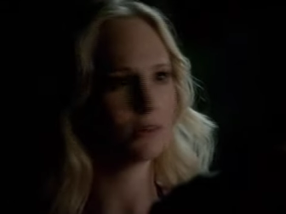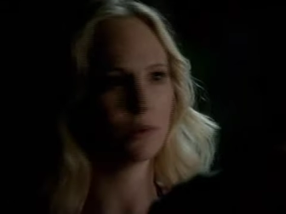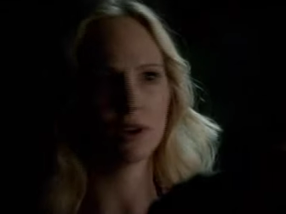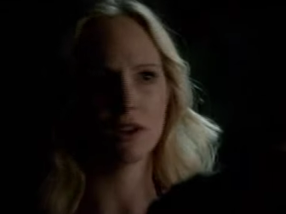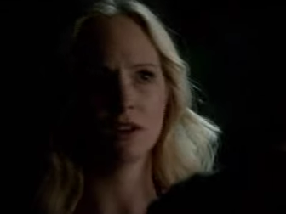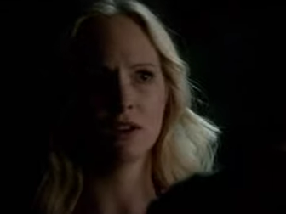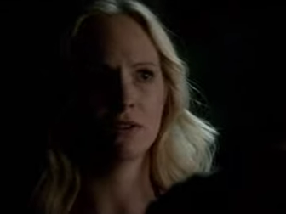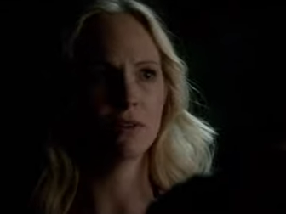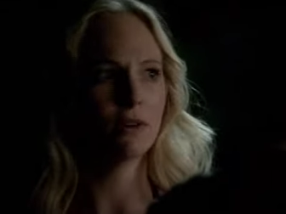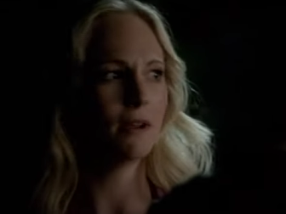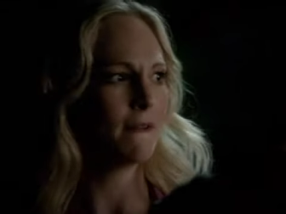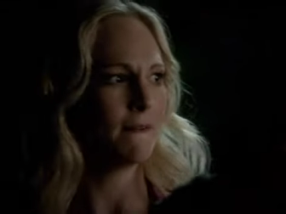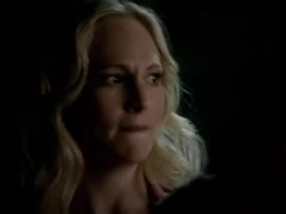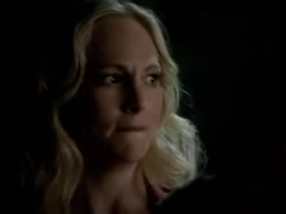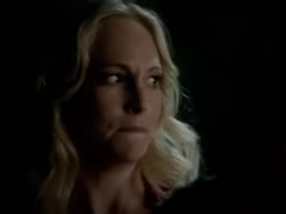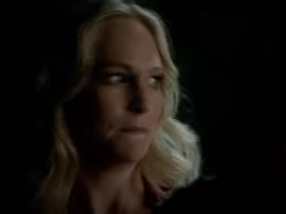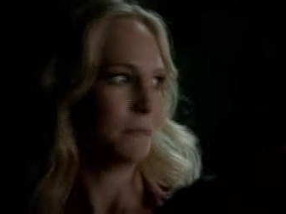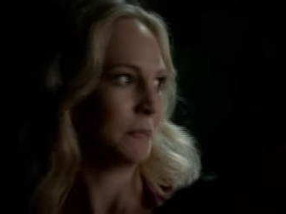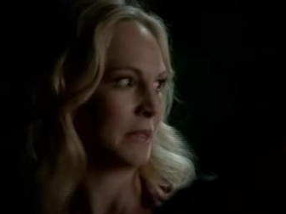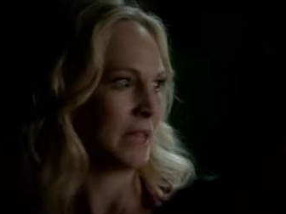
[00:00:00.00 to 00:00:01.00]
that's why you
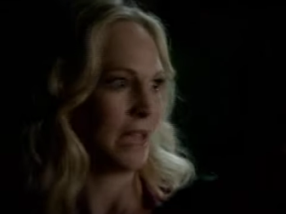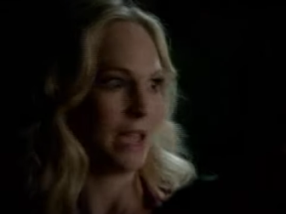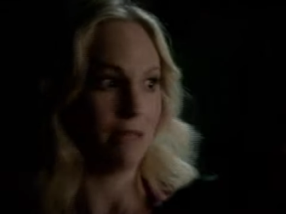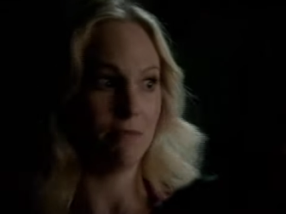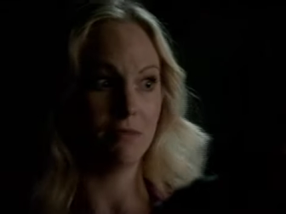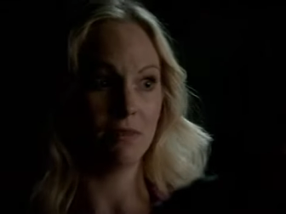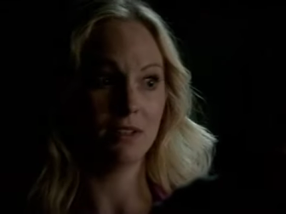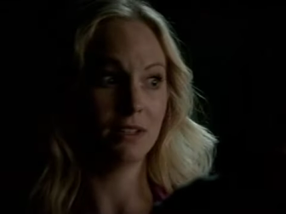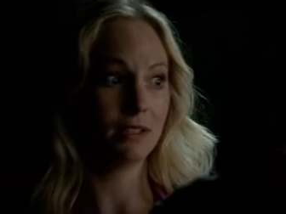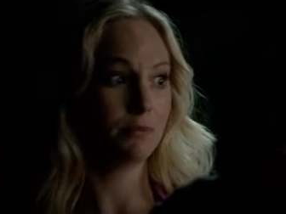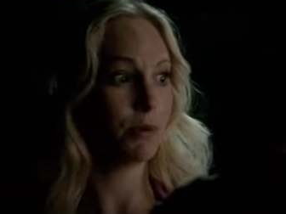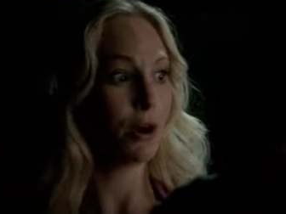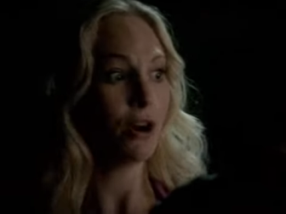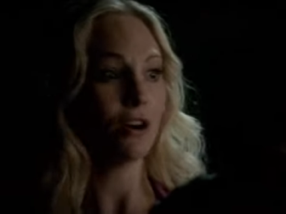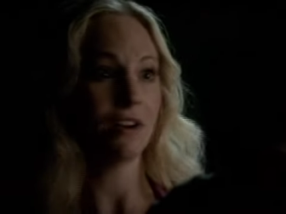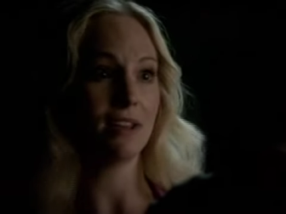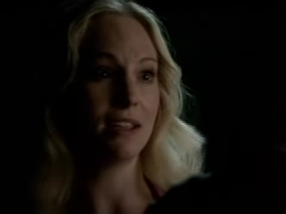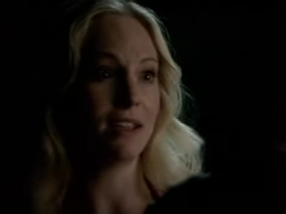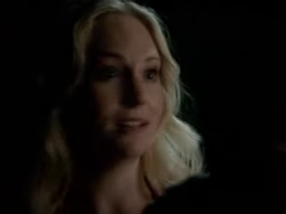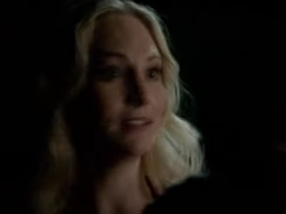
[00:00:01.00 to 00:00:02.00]
came to this
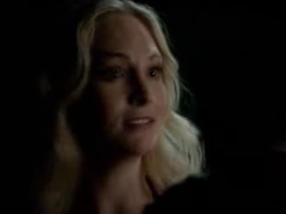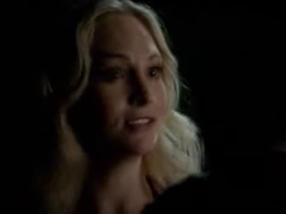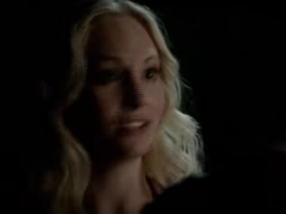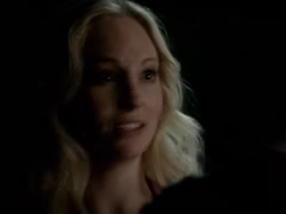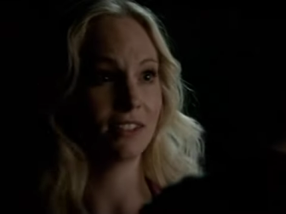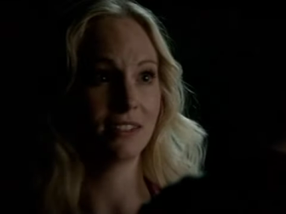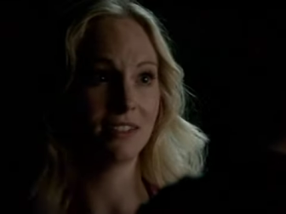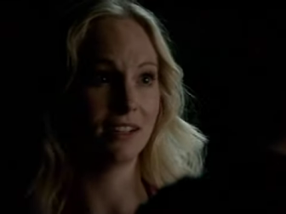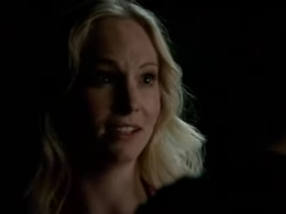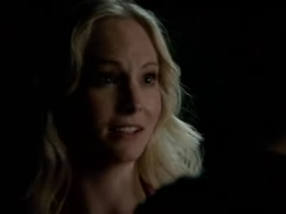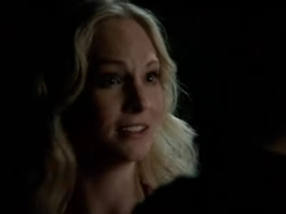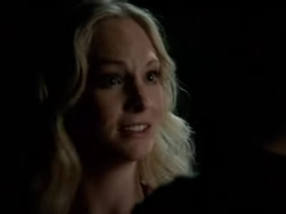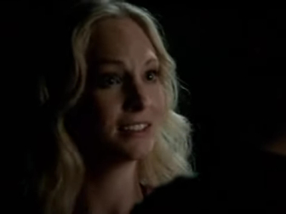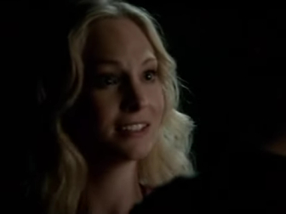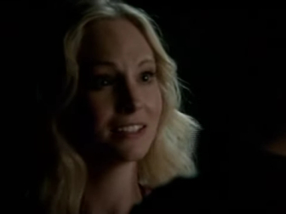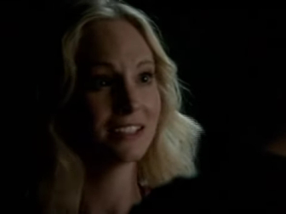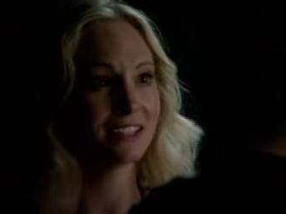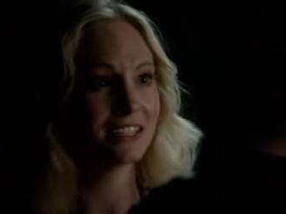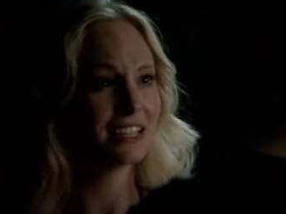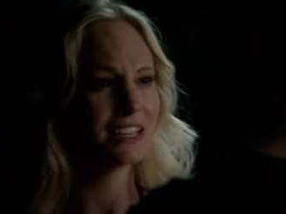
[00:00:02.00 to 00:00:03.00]
party just to
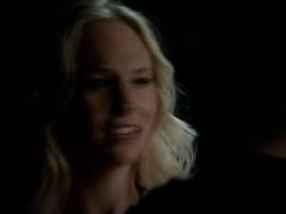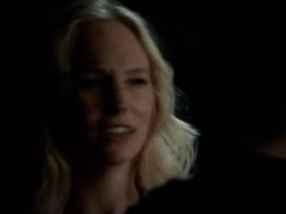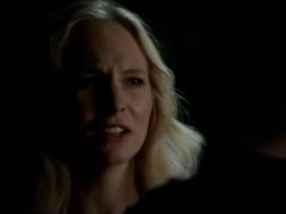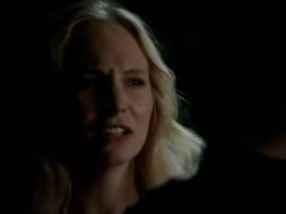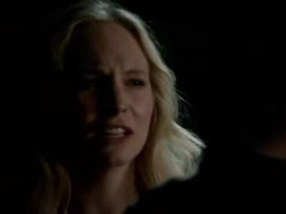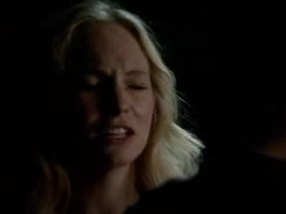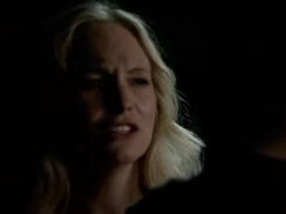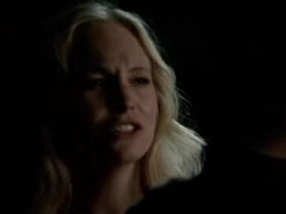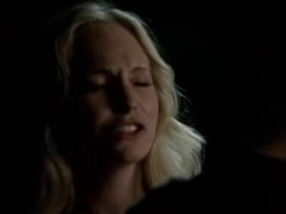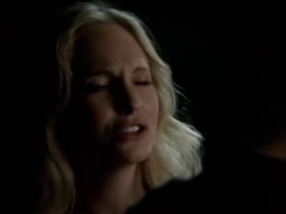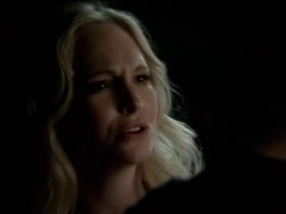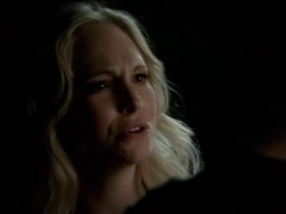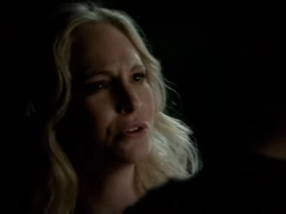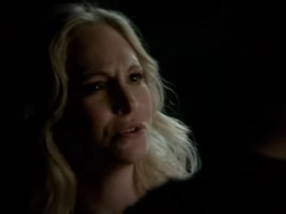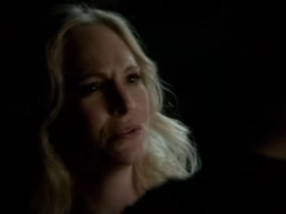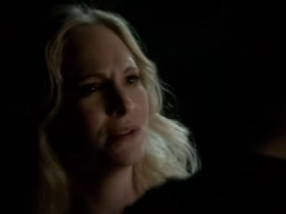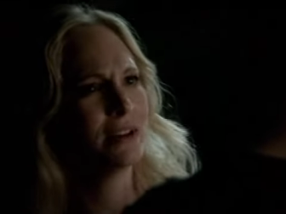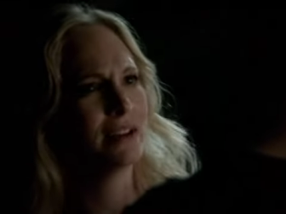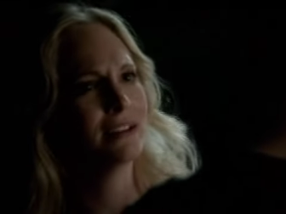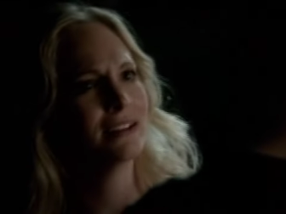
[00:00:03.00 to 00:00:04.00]
kill
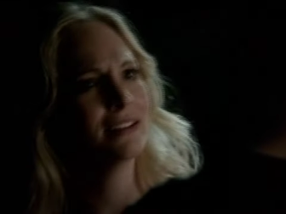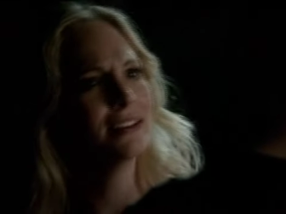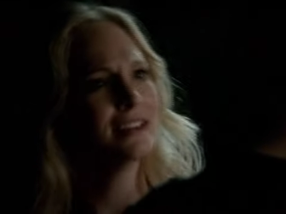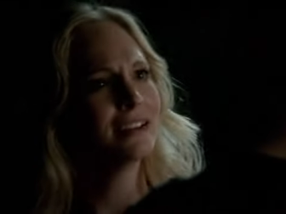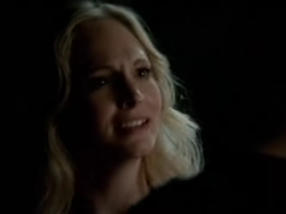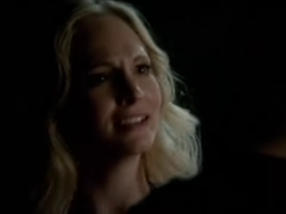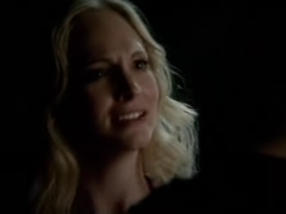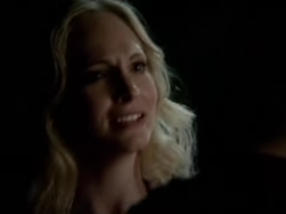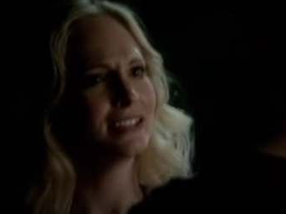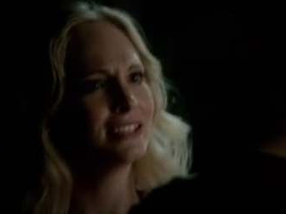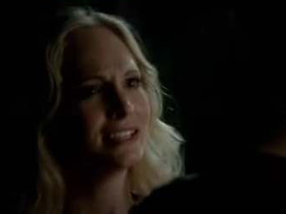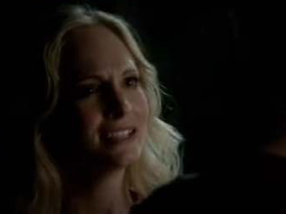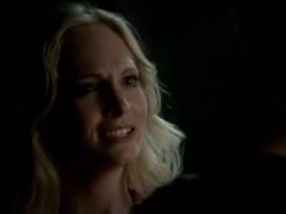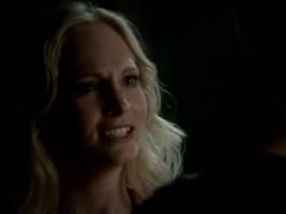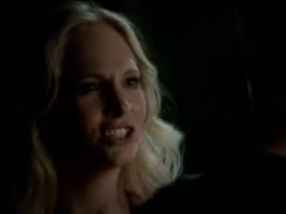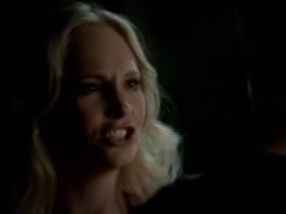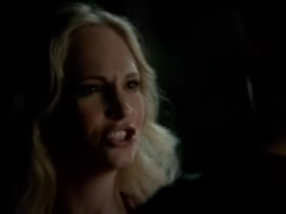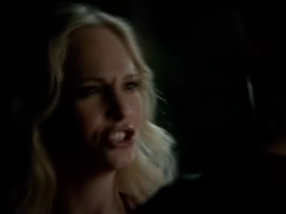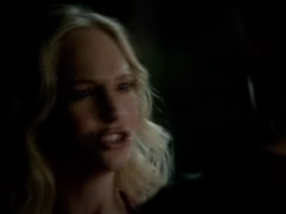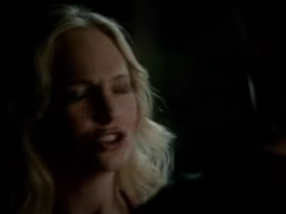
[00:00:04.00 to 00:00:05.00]
Enzo and
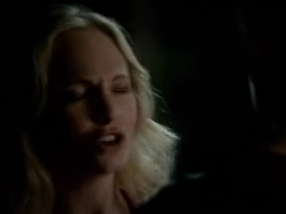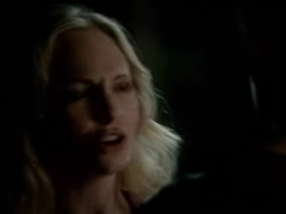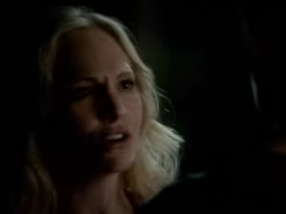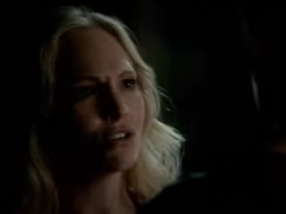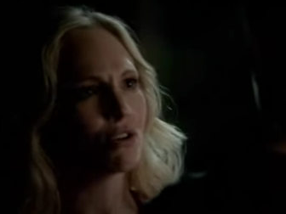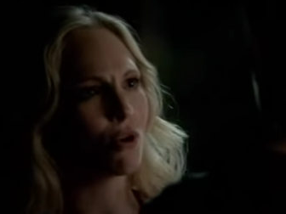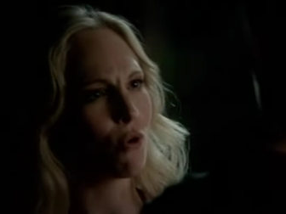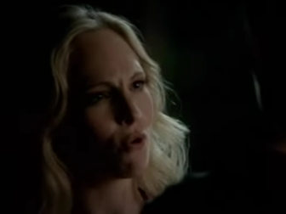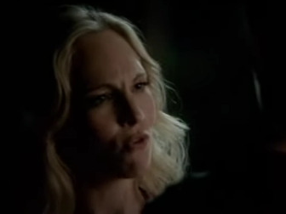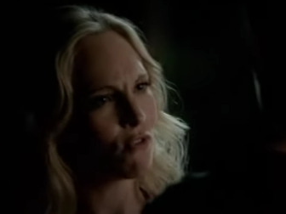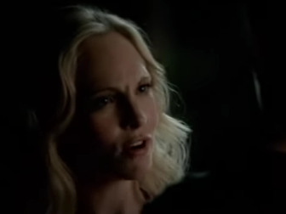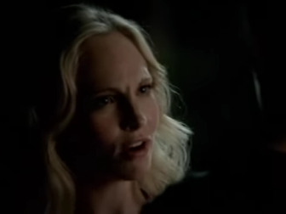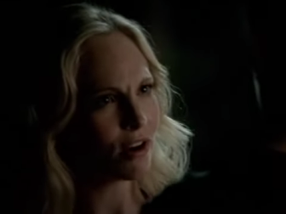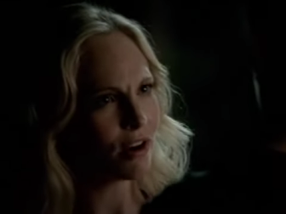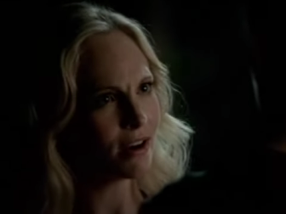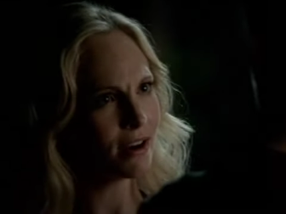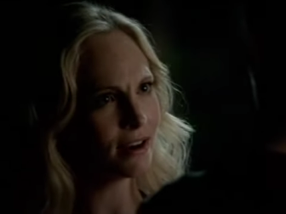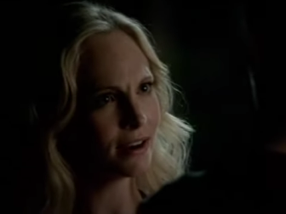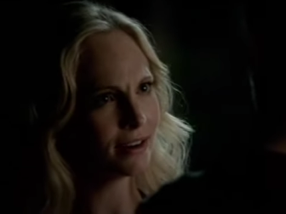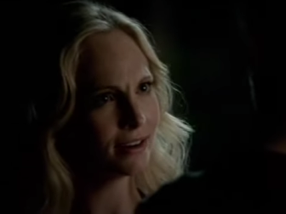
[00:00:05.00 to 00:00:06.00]
start
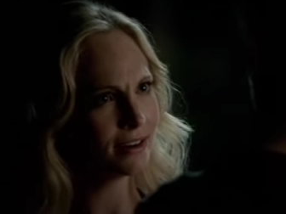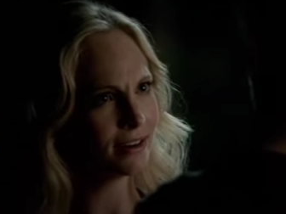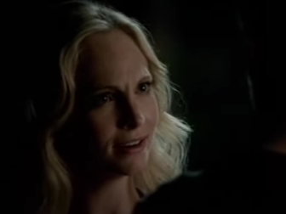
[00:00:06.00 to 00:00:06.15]
over?